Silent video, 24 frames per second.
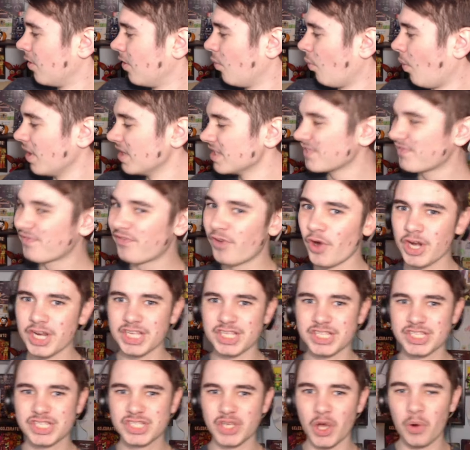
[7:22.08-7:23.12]
Why is Freddy
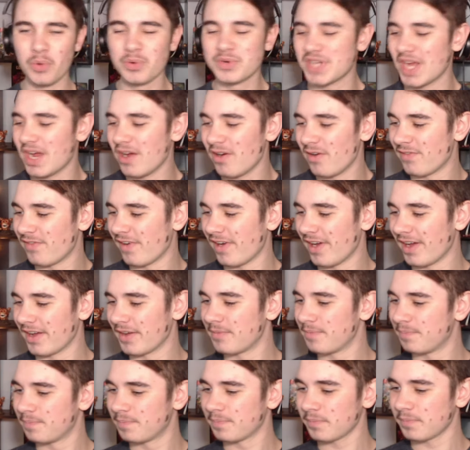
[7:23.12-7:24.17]
so terrifying?
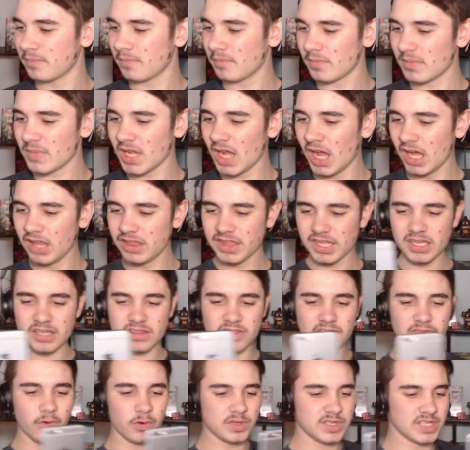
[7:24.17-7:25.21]
I think the
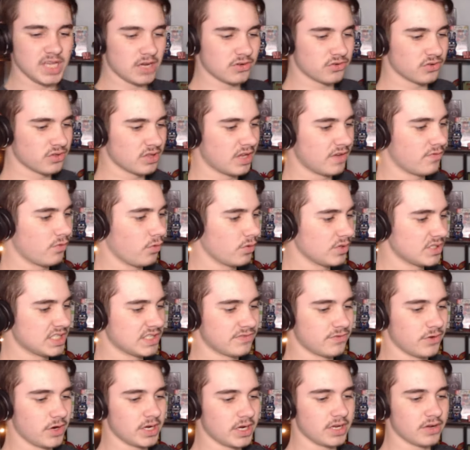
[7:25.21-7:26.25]
voice actor that voices
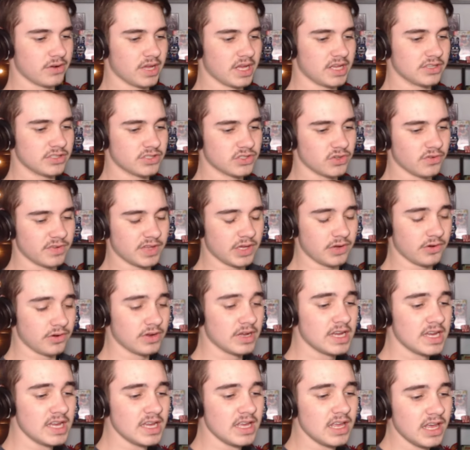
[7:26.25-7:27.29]
Freddy, okay, so here,
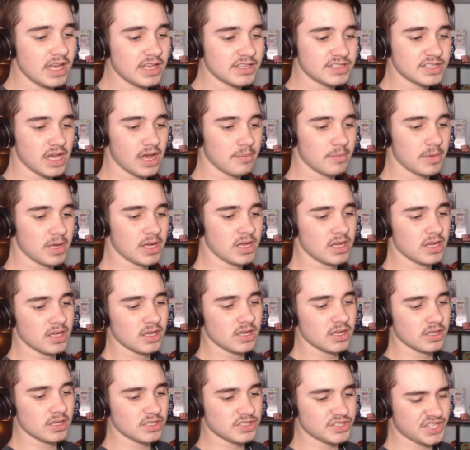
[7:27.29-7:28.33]
is, um,
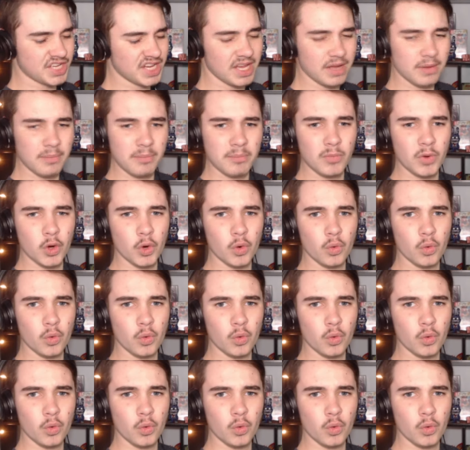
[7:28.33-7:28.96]
Tim...